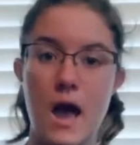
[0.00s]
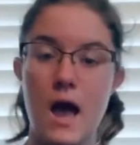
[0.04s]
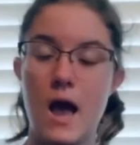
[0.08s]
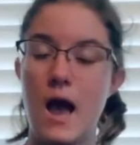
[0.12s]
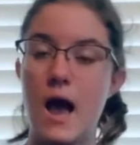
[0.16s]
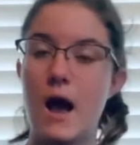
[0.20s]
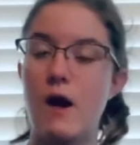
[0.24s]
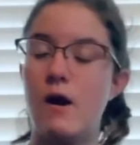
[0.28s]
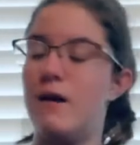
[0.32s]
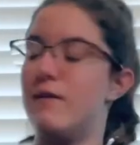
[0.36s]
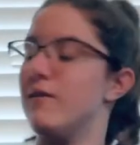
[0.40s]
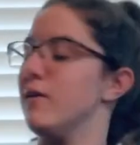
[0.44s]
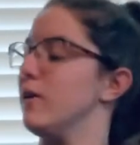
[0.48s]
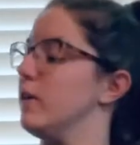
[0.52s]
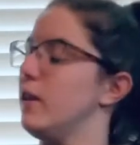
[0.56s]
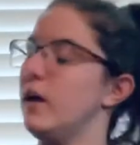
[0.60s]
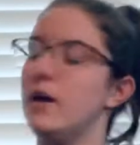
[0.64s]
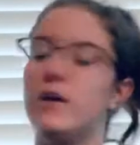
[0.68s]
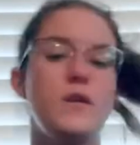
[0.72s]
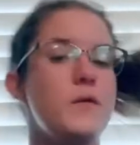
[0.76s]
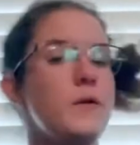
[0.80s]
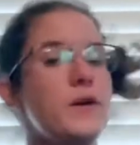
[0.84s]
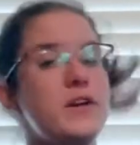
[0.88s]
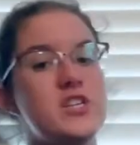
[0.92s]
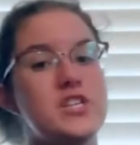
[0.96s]
However,
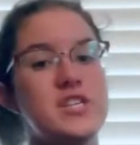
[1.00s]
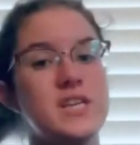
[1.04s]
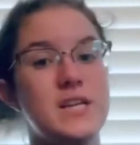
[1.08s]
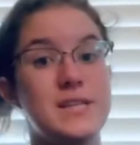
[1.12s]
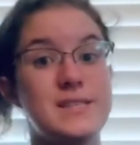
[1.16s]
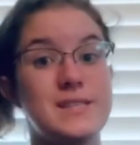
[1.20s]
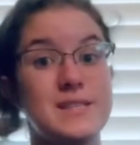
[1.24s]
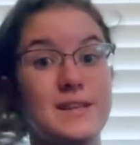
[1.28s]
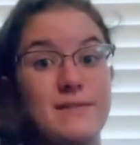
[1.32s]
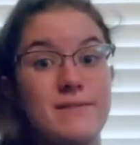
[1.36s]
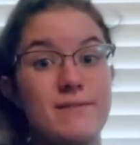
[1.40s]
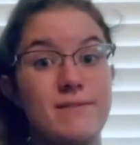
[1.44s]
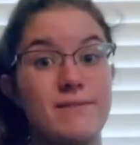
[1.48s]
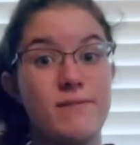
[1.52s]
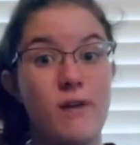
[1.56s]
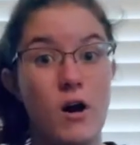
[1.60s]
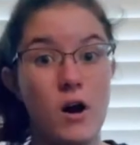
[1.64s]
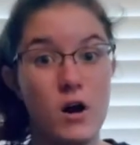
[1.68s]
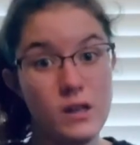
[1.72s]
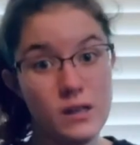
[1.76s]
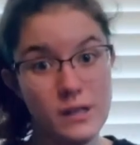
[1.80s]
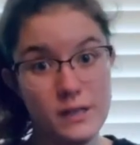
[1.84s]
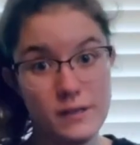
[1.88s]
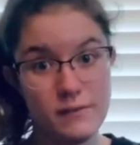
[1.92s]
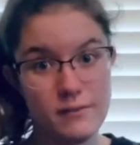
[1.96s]
along the way she ends up
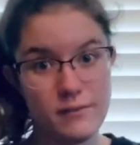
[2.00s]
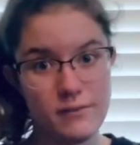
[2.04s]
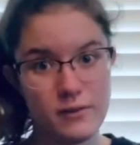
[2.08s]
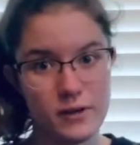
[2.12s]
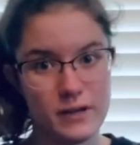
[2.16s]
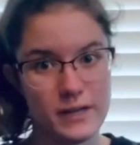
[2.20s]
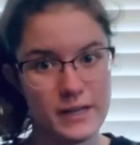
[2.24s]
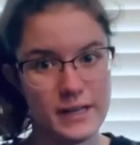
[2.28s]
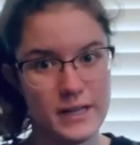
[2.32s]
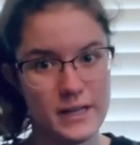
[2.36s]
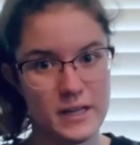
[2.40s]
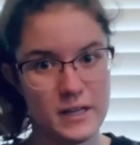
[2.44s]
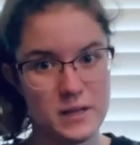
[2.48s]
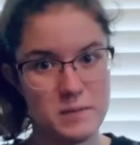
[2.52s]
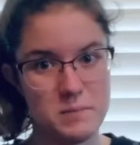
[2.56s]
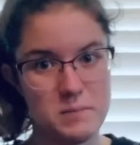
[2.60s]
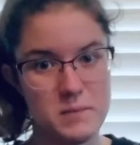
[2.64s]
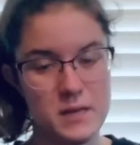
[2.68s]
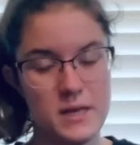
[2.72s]
falling for him